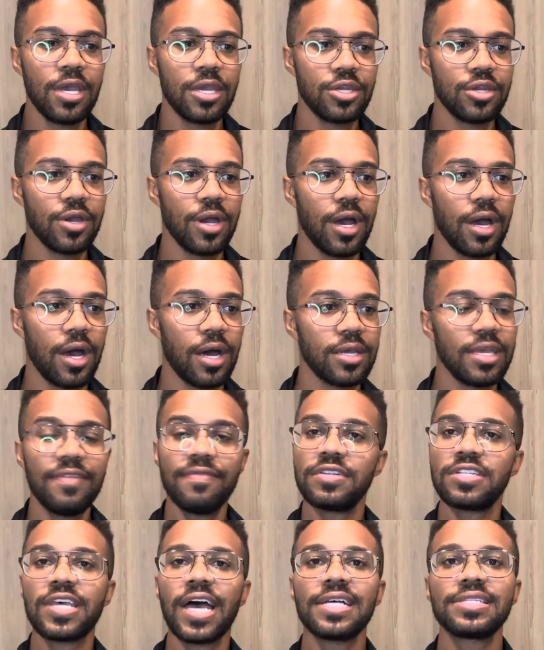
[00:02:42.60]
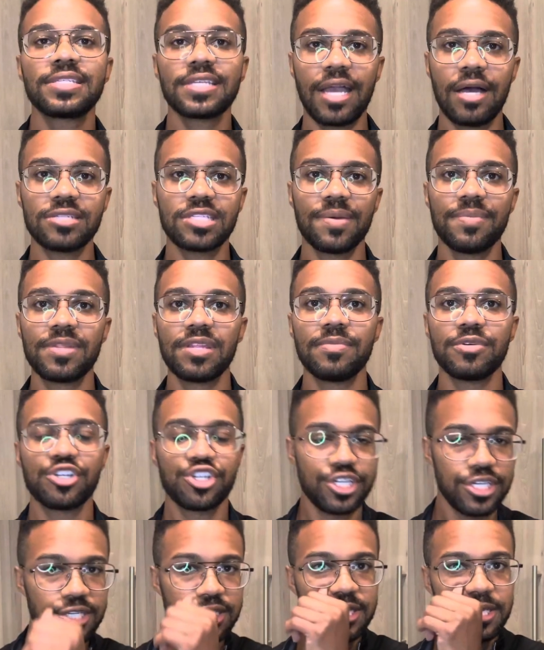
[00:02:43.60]
even testing out some of the
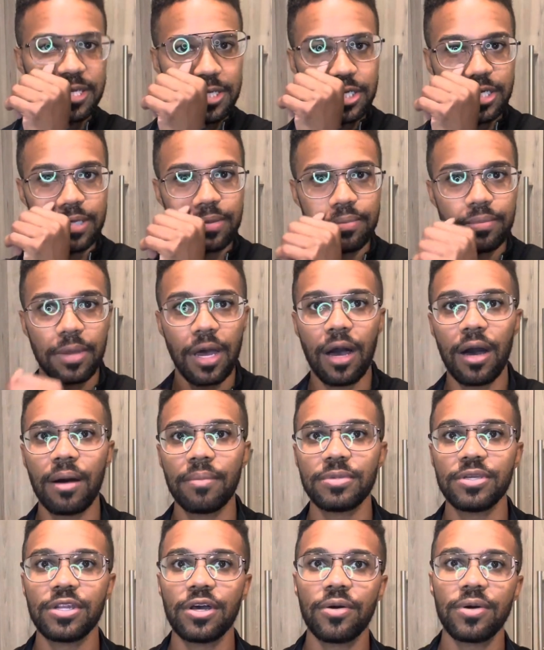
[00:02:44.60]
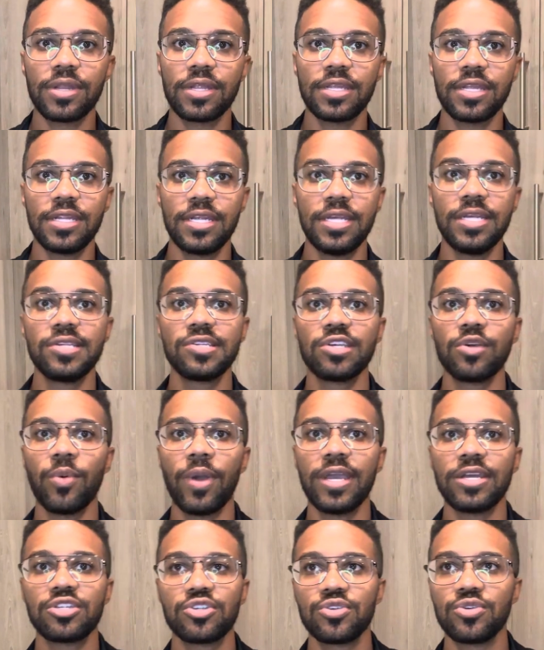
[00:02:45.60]
machines in the gym. And an easy
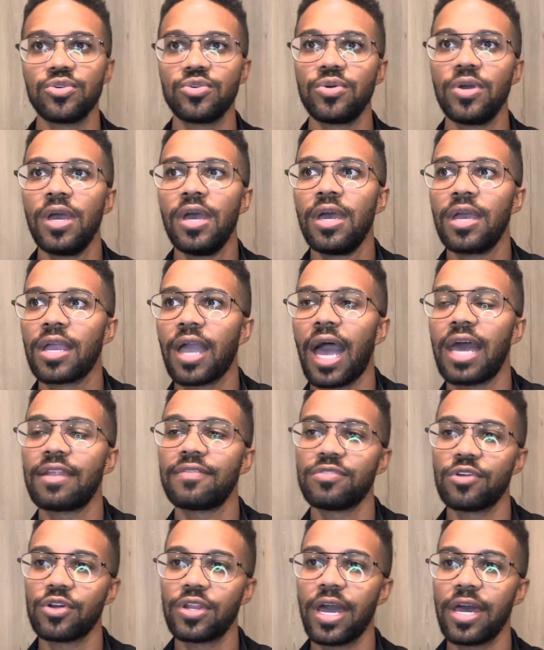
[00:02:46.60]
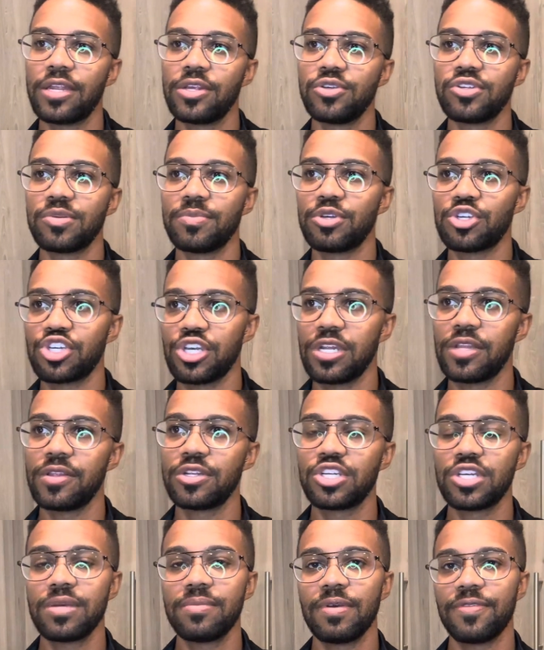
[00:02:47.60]
way to kind of learn how to use a machine in the
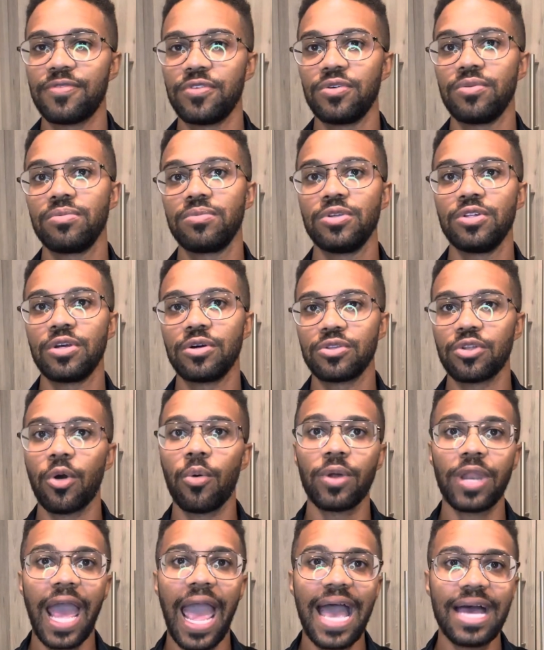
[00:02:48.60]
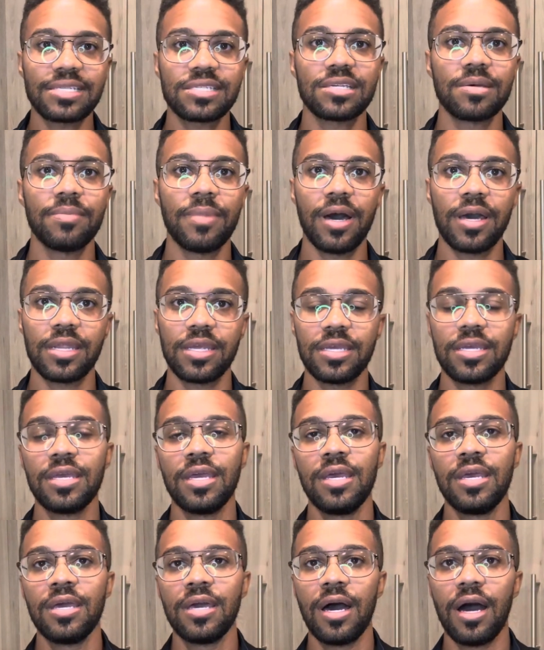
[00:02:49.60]
gym, if you don't want to ask somebody,
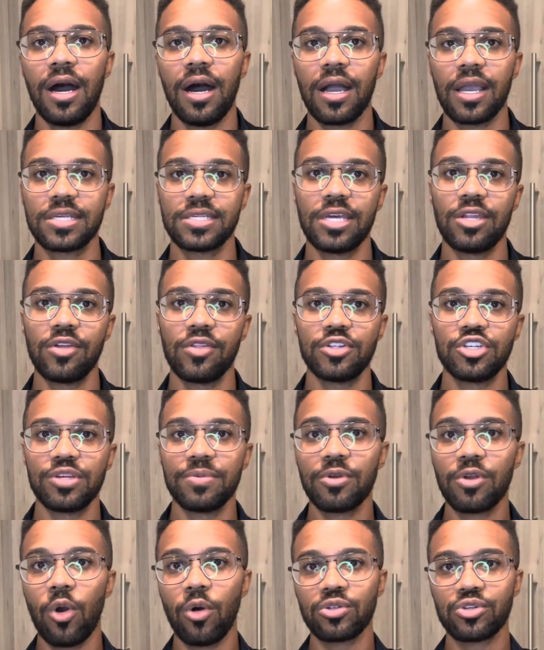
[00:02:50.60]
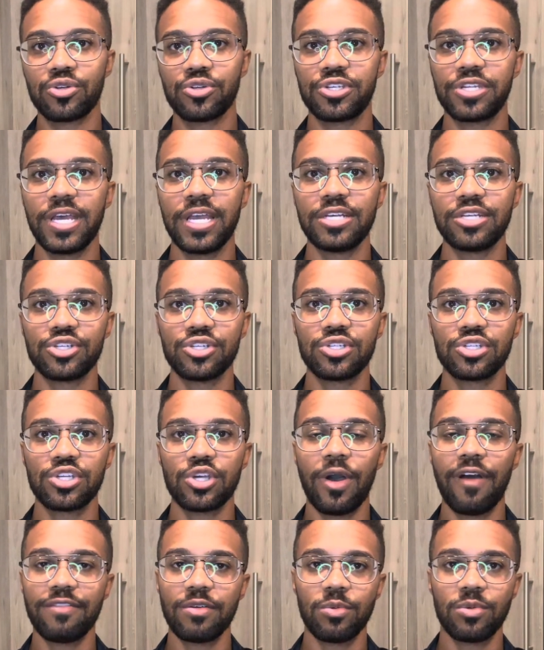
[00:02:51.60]
because I know the gym culture today is just so
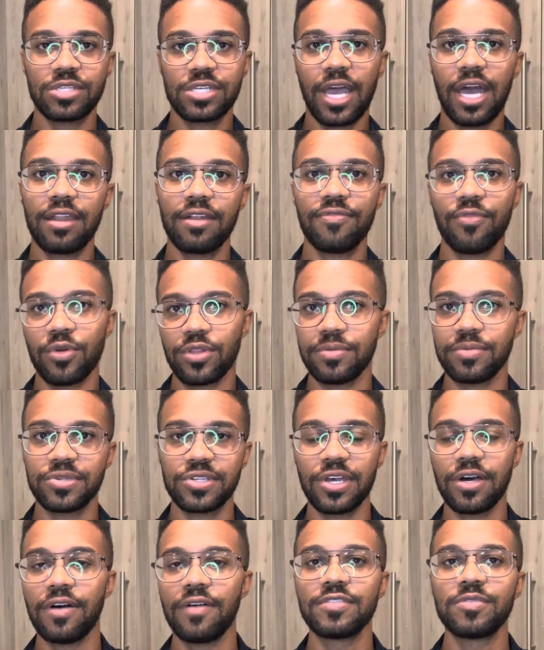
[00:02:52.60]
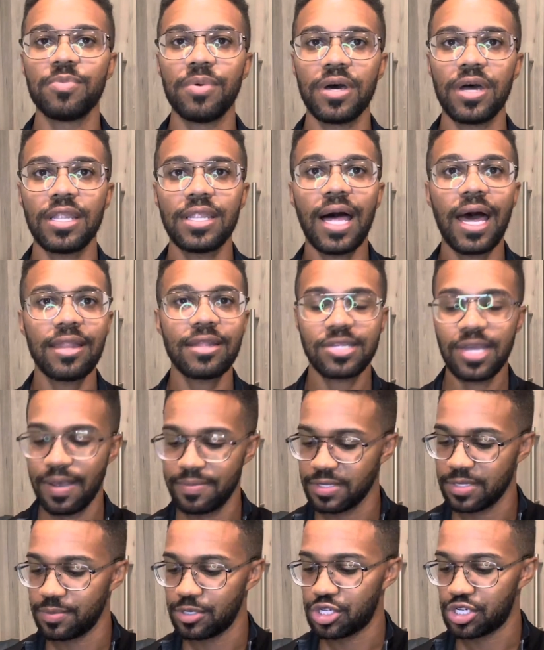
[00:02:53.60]
everyone's kind of for themselves. But a lot of
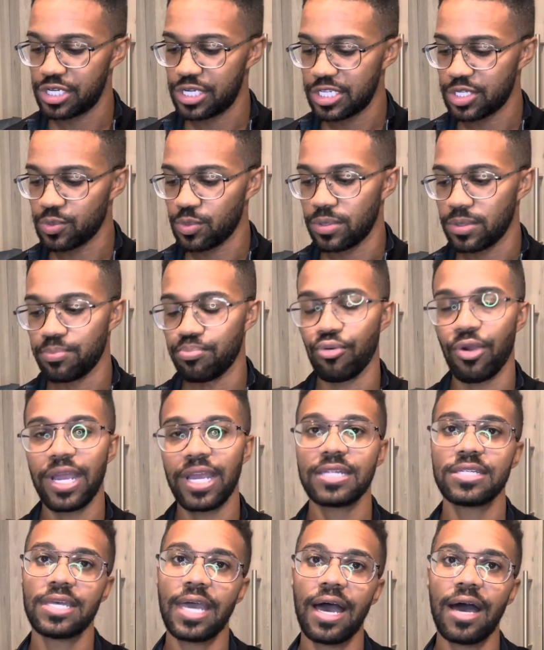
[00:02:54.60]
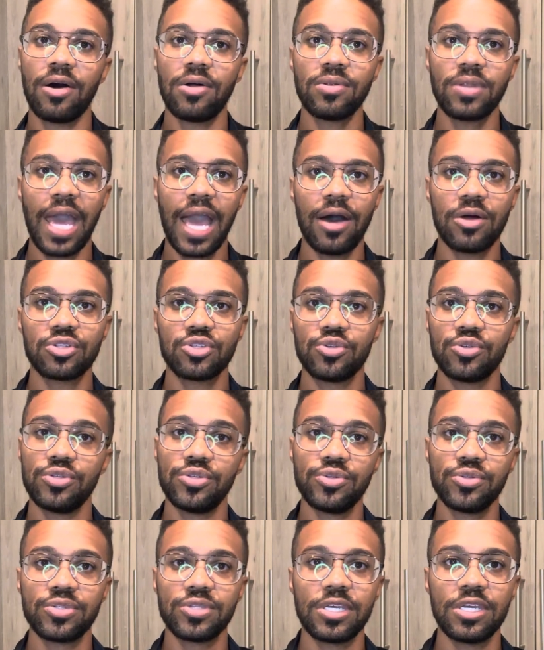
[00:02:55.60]
times the machines will break down how to
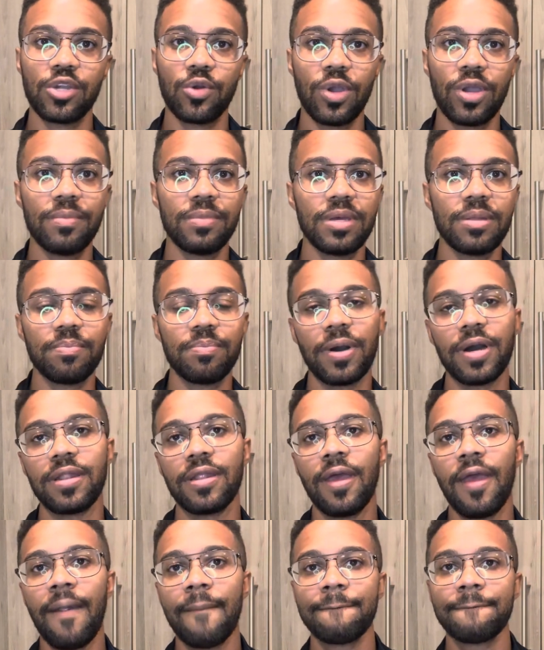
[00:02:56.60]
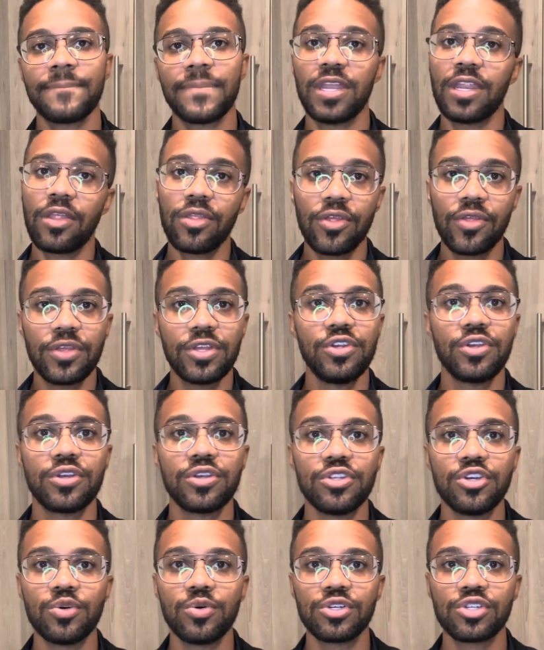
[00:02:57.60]
use the equipment. But another thing you can
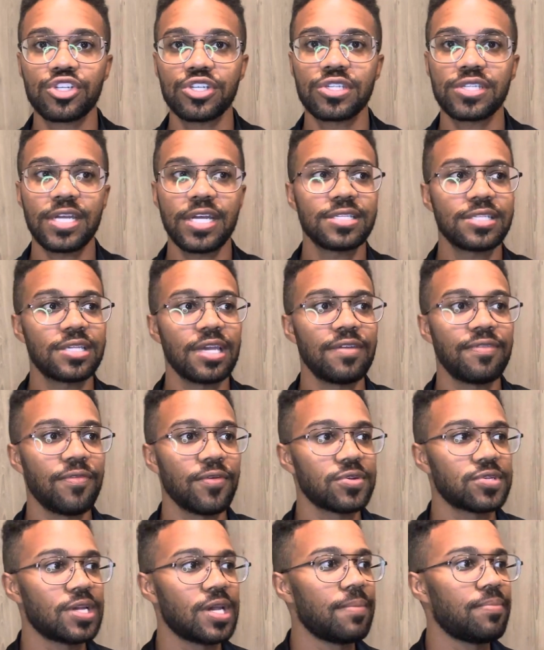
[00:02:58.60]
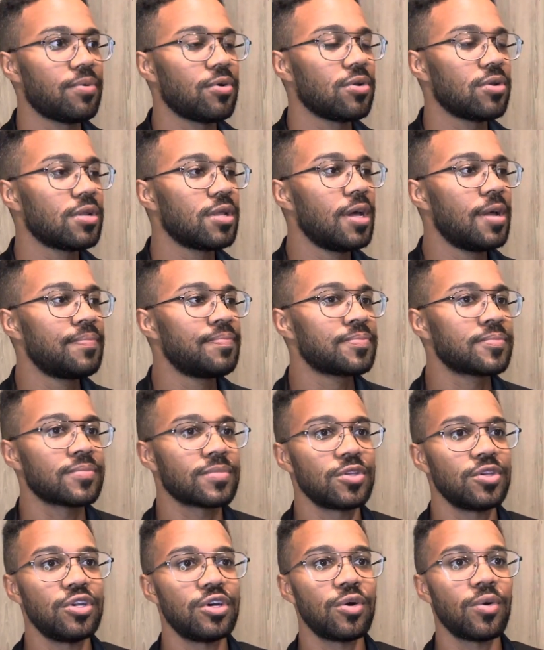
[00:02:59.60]
do is just, let's say, for example,
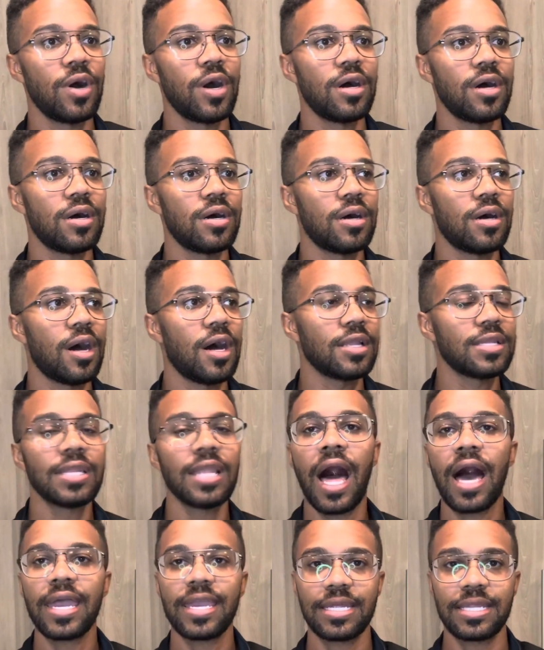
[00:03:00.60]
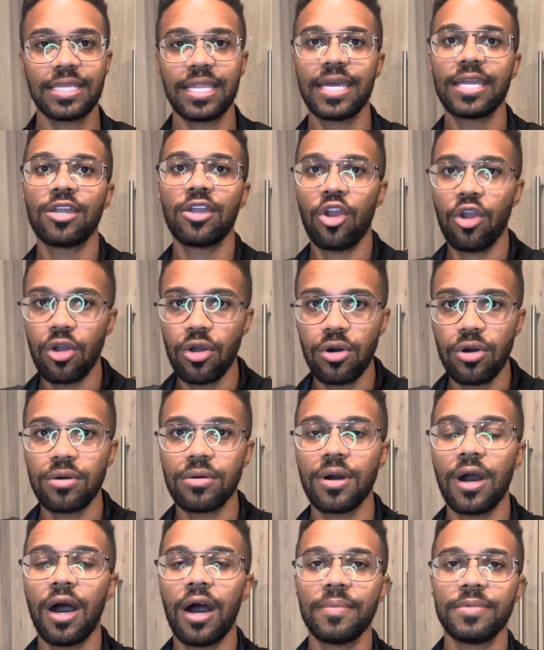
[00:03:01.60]
a lying leg curl,
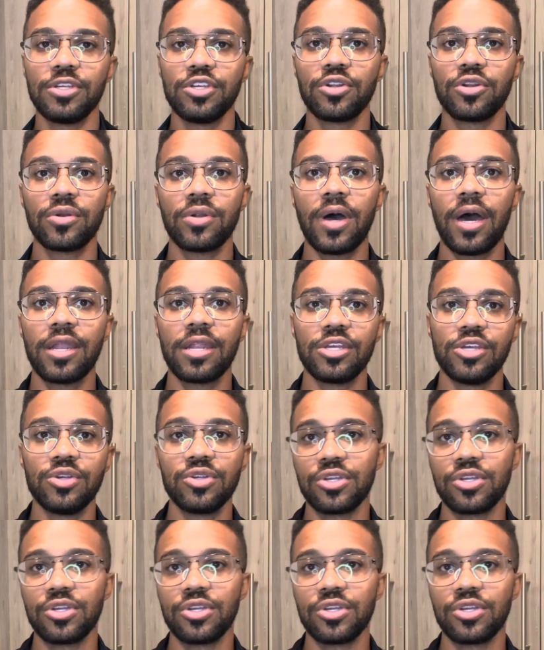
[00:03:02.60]
and you don't know how to use